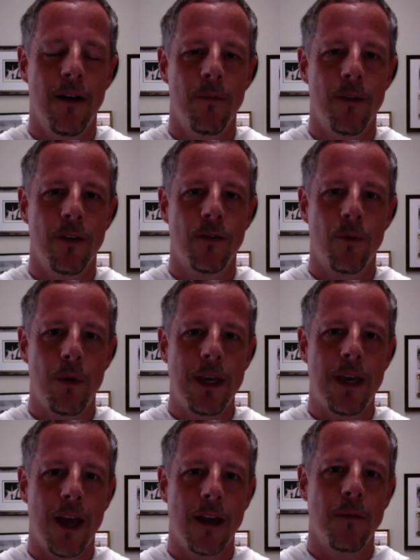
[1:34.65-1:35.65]
this
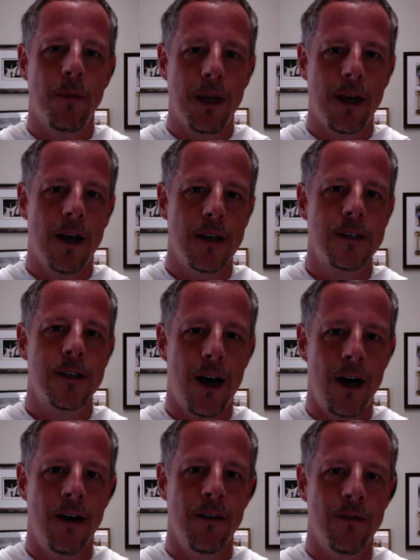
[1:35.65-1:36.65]
weekend because
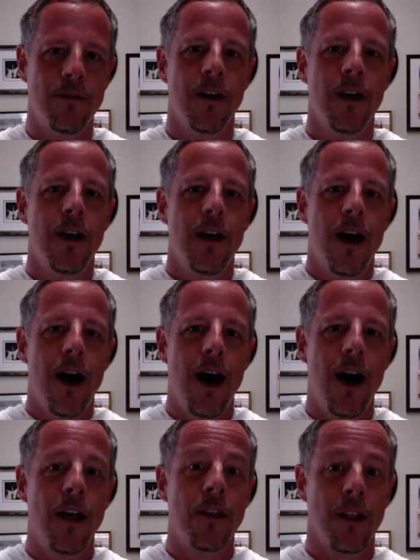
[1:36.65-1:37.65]
of
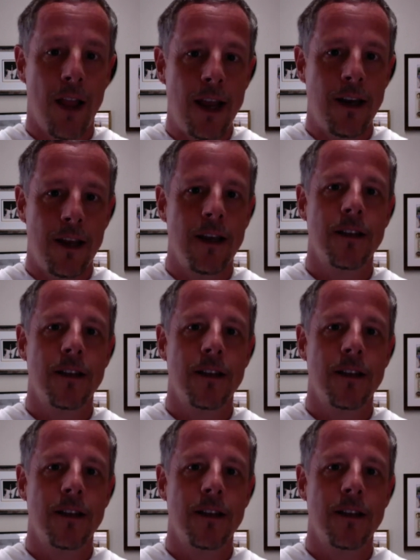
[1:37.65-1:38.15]
the lightning.